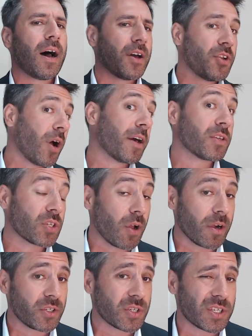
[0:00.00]
Not as
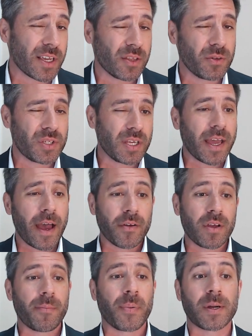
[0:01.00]
large as St. Lucie
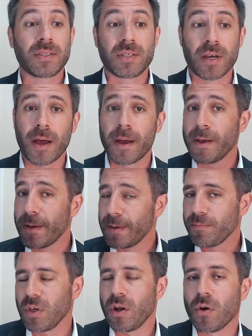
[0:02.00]
County, but
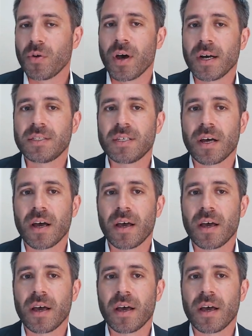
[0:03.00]
not